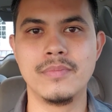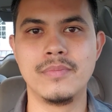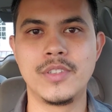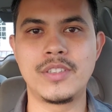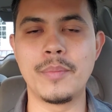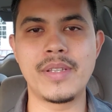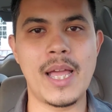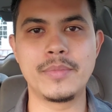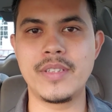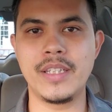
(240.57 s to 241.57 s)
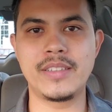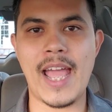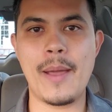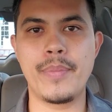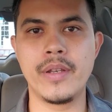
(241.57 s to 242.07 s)
Sometimes things
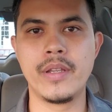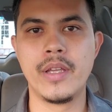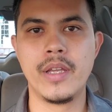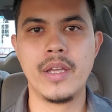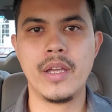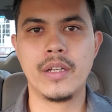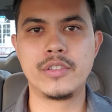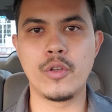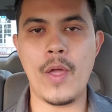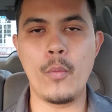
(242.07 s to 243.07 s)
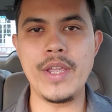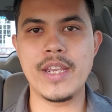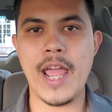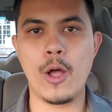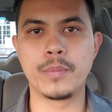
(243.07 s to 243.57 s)
happen so that we
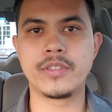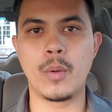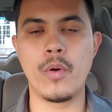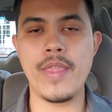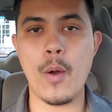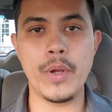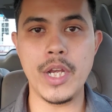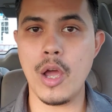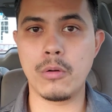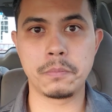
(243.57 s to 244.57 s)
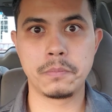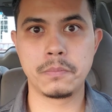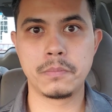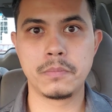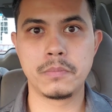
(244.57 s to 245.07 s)
can help someone that we know.
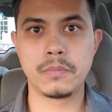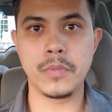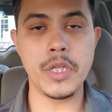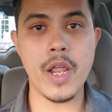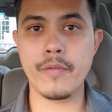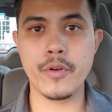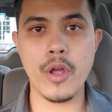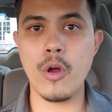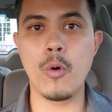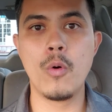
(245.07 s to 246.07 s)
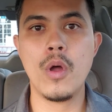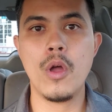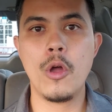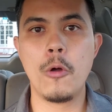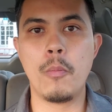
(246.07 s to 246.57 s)
You never know,
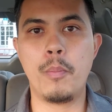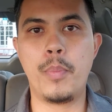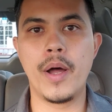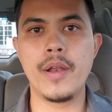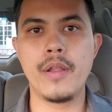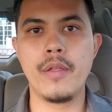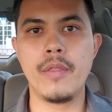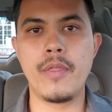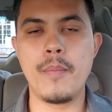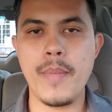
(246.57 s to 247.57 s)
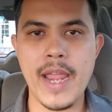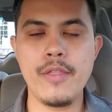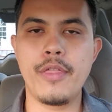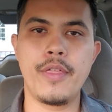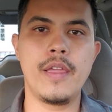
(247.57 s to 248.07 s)
but the
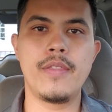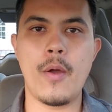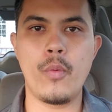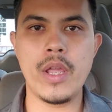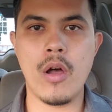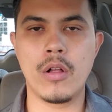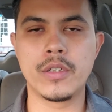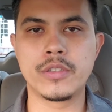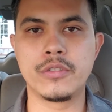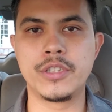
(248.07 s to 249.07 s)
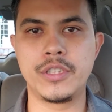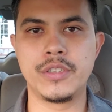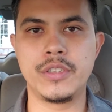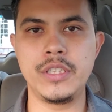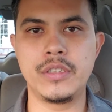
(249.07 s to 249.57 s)
main thing that we all as
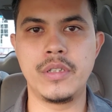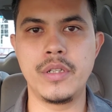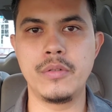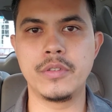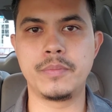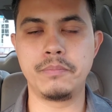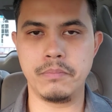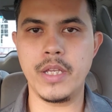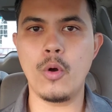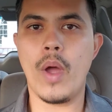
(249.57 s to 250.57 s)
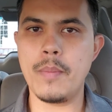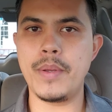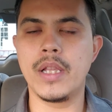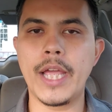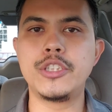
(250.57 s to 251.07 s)
Christians need to do is, in a way,
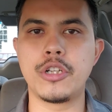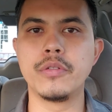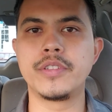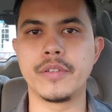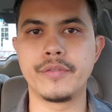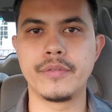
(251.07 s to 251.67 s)
be like Joseph